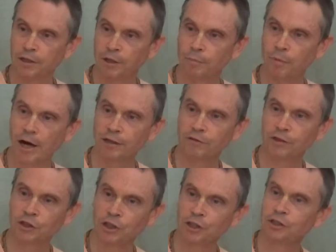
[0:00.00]
the
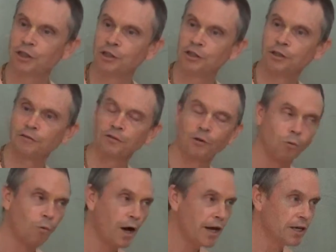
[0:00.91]
Bhagavad Gita in different
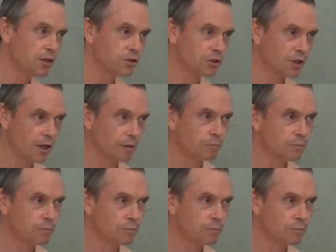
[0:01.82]
ways. And